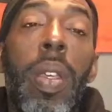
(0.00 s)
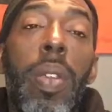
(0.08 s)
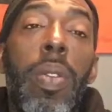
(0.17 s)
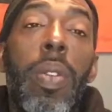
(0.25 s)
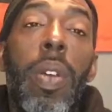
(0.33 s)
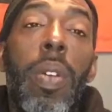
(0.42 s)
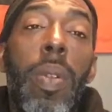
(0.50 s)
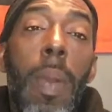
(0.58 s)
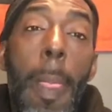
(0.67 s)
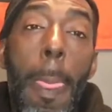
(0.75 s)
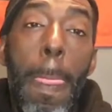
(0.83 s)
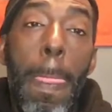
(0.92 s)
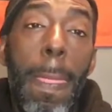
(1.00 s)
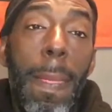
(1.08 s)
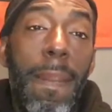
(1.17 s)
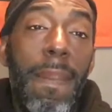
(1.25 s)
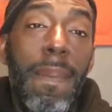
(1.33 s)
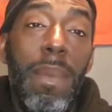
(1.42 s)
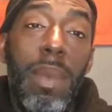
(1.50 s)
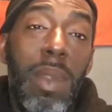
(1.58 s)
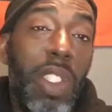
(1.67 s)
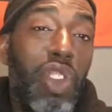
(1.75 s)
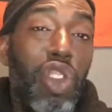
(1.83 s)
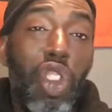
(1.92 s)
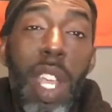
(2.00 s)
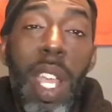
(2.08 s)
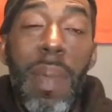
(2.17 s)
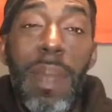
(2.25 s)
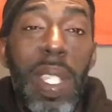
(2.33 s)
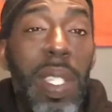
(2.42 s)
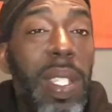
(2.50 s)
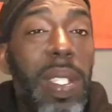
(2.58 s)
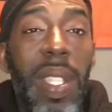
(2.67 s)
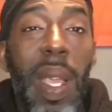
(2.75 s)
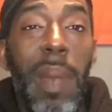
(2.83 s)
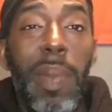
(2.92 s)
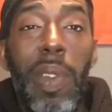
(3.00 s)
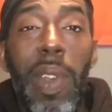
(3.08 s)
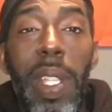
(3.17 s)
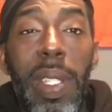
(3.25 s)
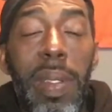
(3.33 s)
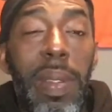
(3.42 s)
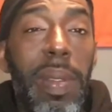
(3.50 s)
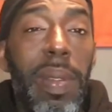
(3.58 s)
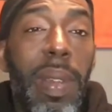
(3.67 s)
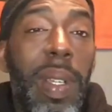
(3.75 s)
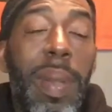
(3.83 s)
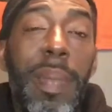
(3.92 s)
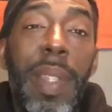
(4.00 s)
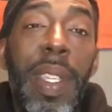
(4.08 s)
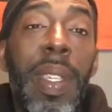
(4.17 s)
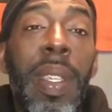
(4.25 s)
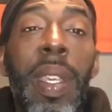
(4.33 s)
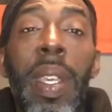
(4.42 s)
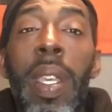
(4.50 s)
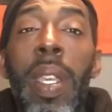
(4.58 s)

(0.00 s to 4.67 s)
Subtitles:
You know, just try and be something great. You know what I mean?